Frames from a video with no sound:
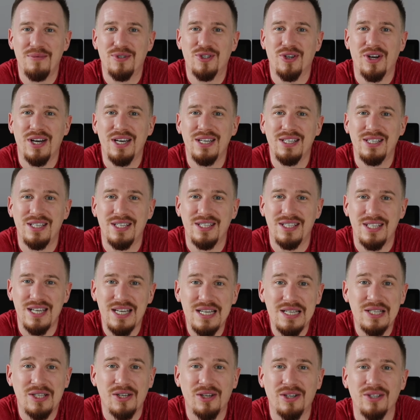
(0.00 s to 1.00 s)
trying to
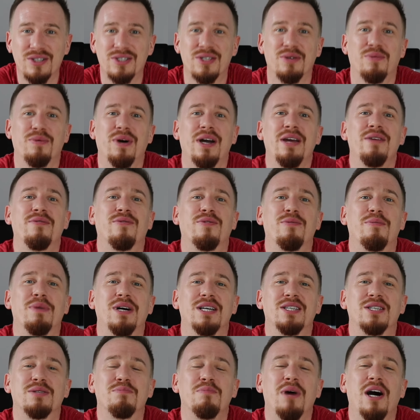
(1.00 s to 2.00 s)
detox away from
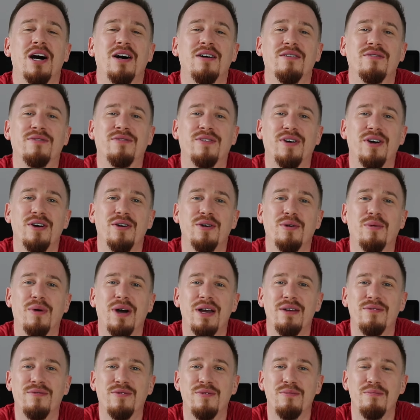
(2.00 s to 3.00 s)
my smartphone,
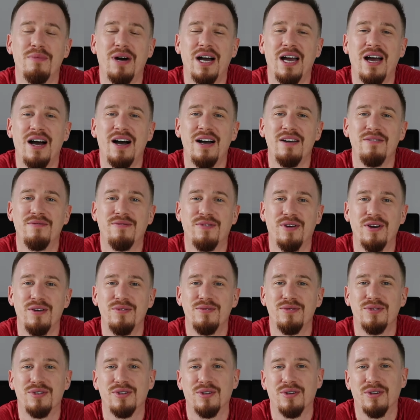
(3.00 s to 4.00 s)
away from my
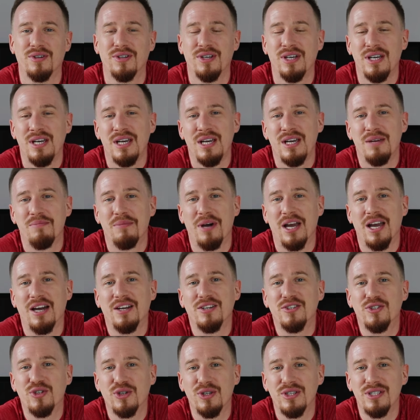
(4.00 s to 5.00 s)
iPhones or my
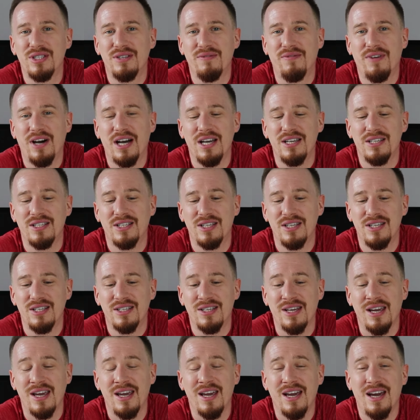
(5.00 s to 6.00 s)
Android devices.